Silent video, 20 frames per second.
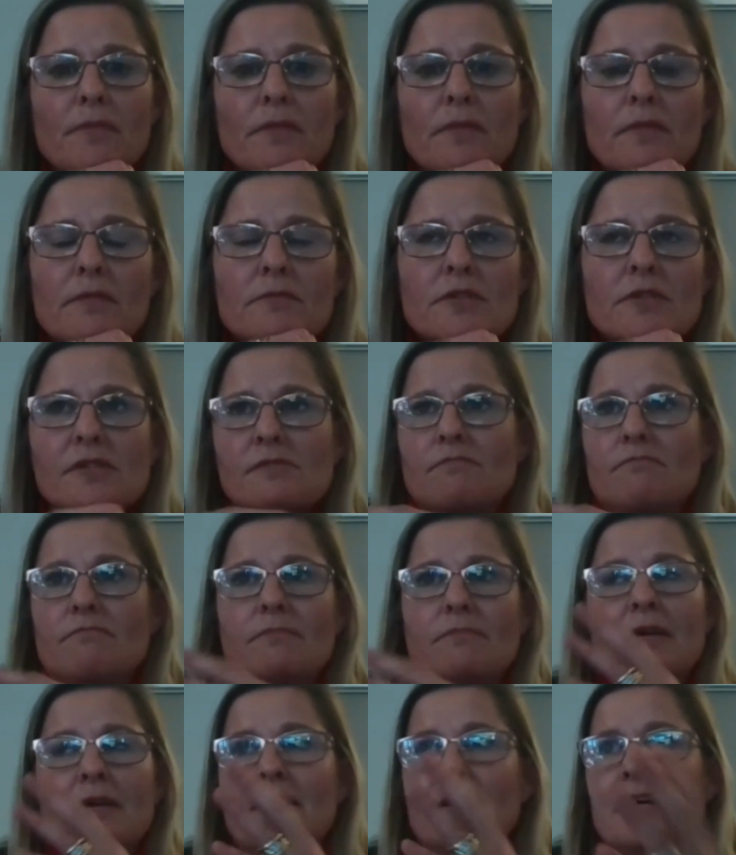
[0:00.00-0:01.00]
just
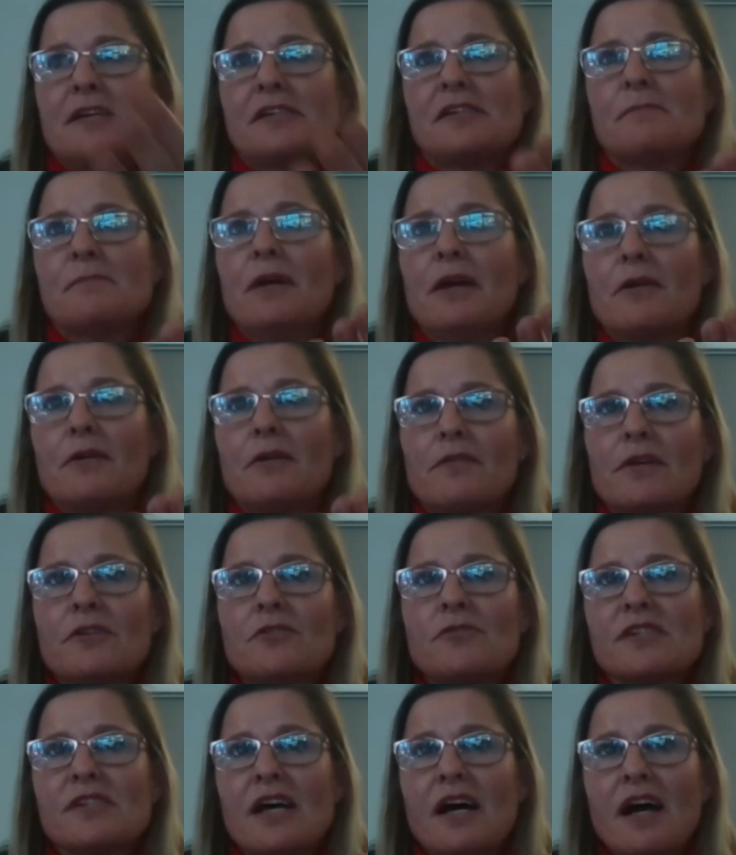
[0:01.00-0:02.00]
as a matter of
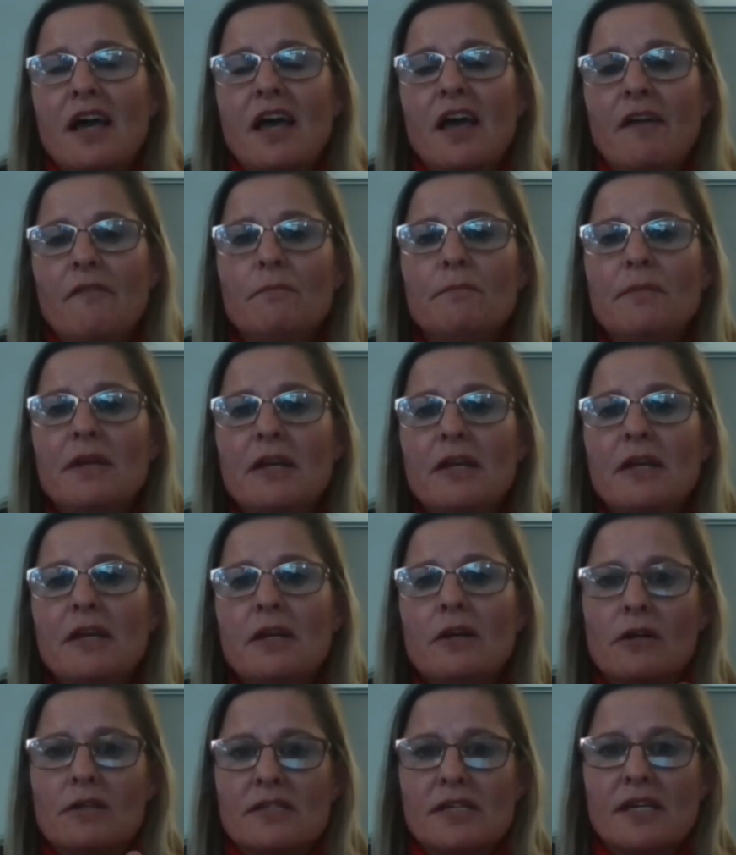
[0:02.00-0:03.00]
interest, I haven't been
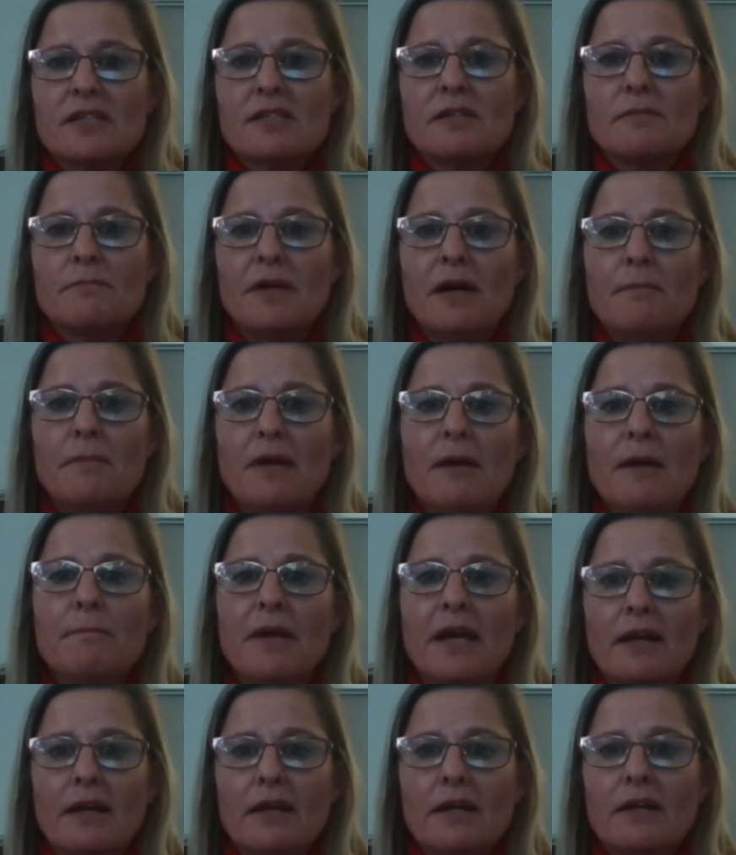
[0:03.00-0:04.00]
contacted by my
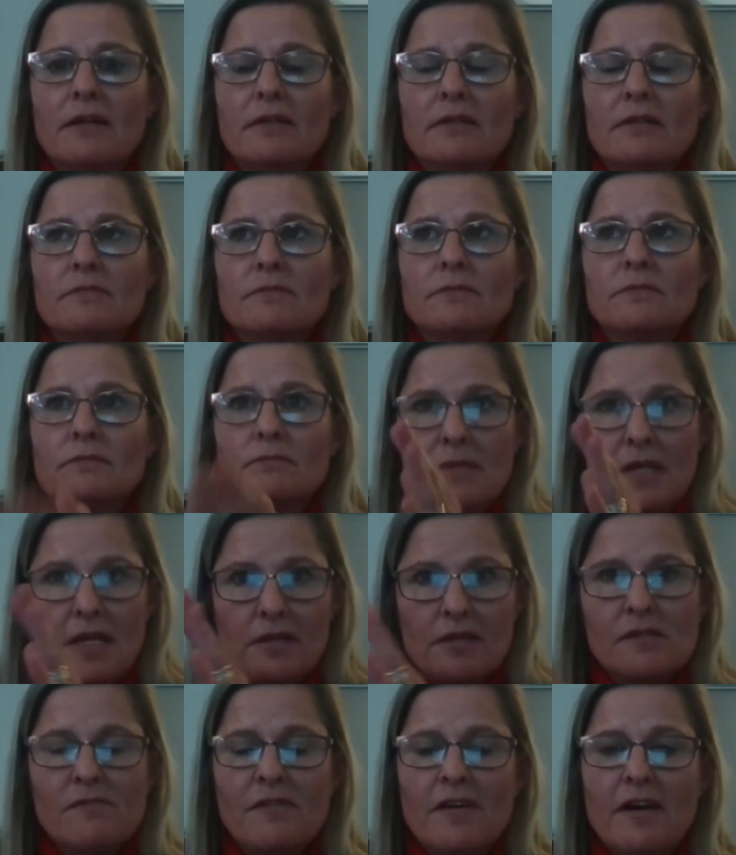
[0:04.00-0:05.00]
bank in
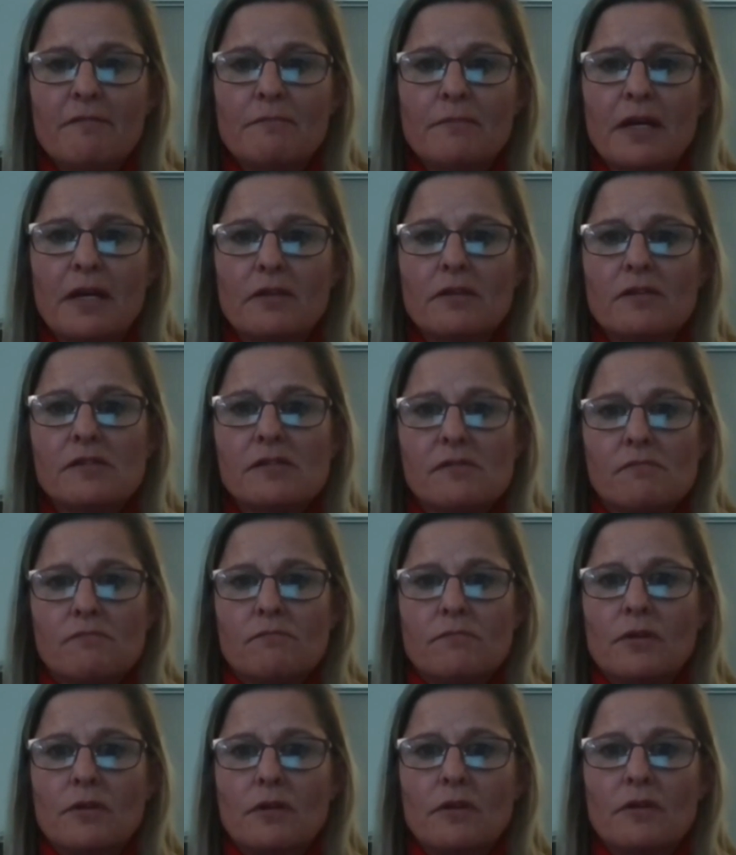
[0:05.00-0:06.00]
this 5 months,
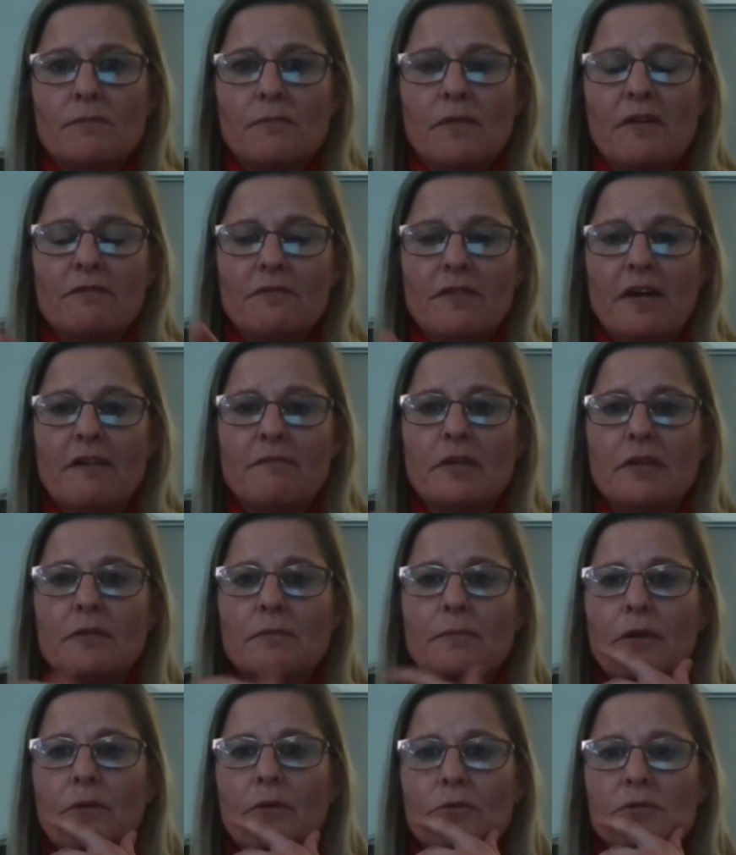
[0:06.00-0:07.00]
the 5-month
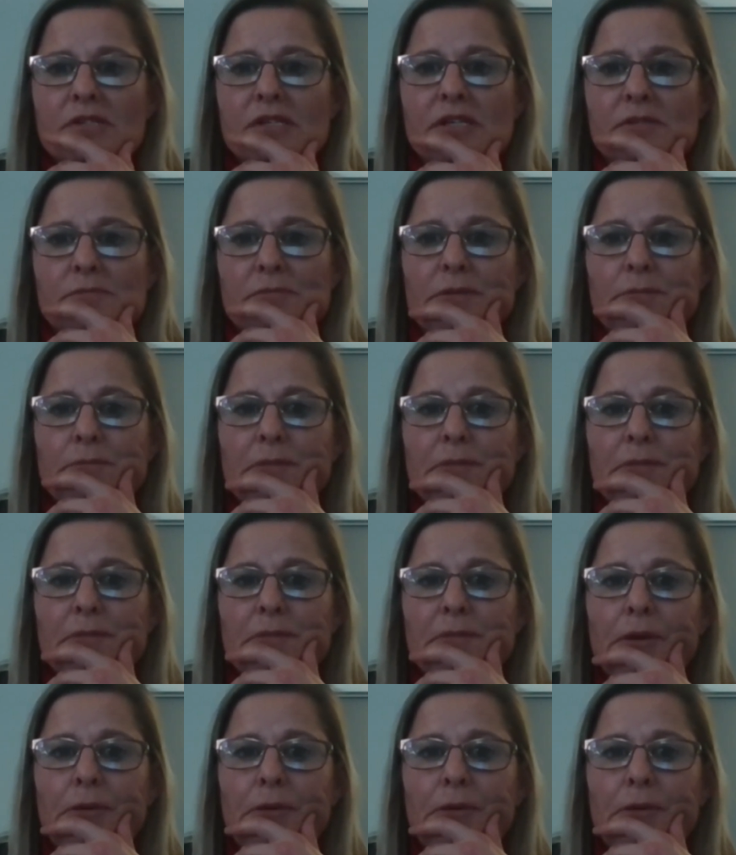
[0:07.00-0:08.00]
period or 6-month
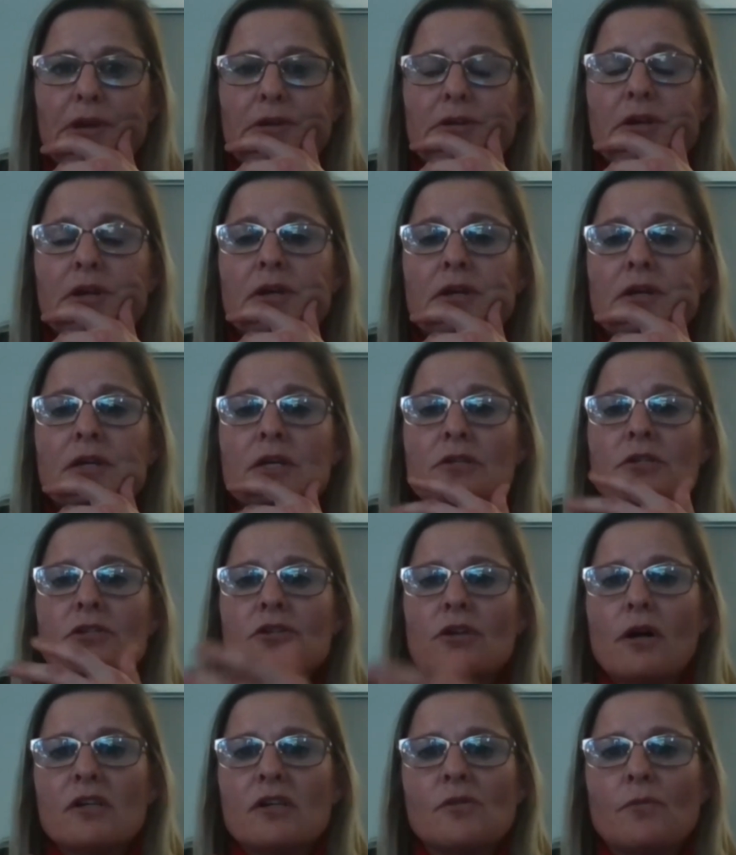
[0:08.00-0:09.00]
period, to
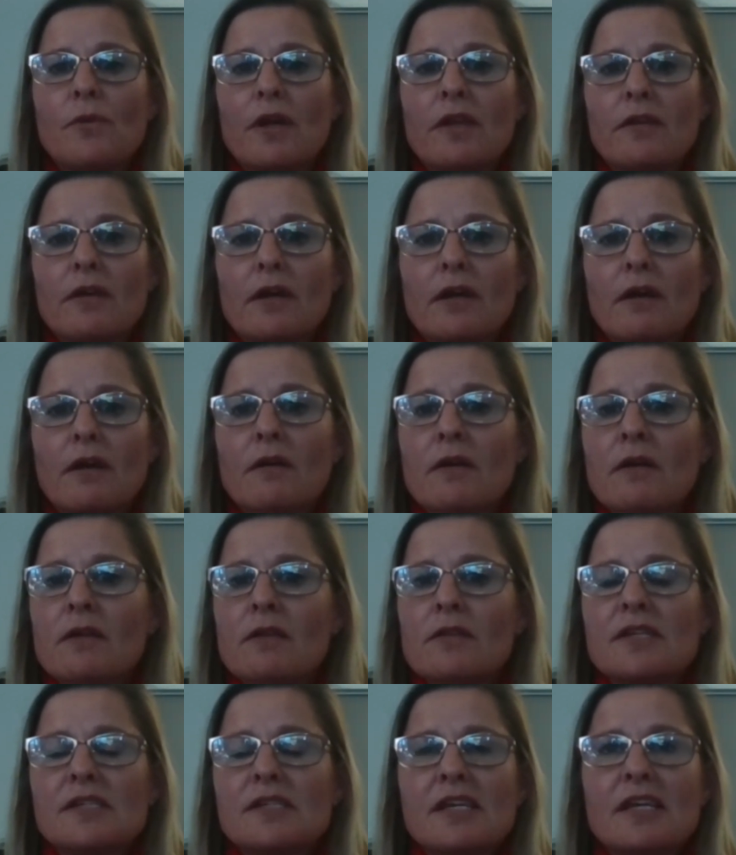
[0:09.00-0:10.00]
ask whether
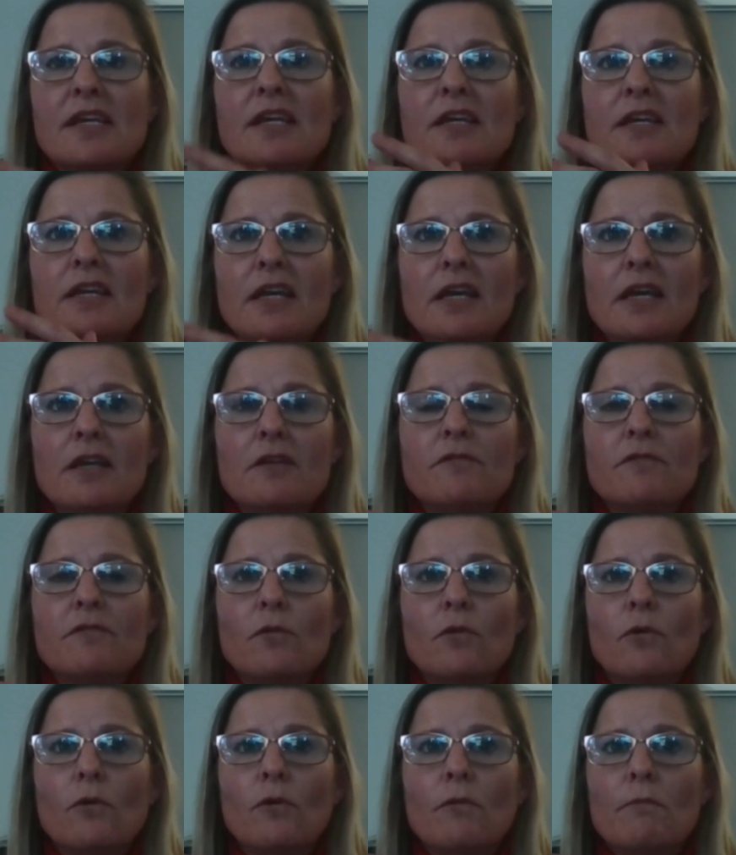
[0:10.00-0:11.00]
there's any need
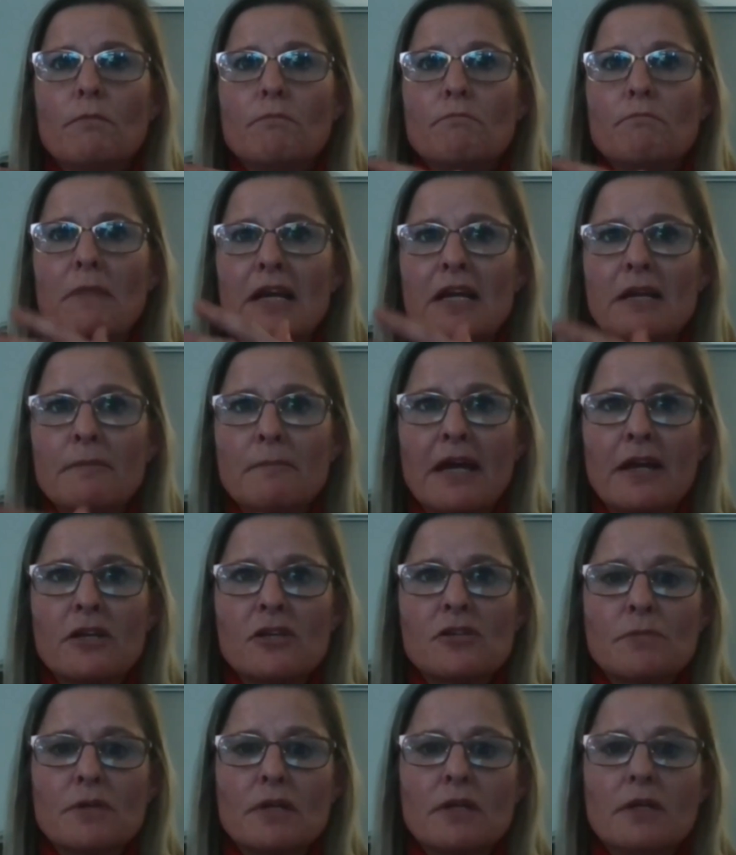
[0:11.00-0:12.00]
for money
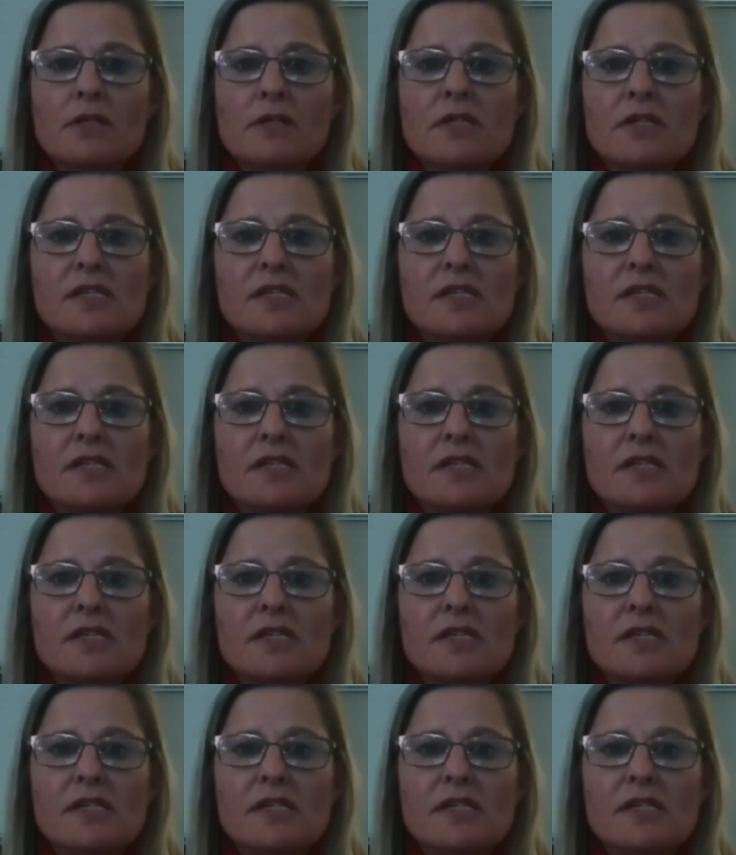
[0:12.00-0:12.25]
management.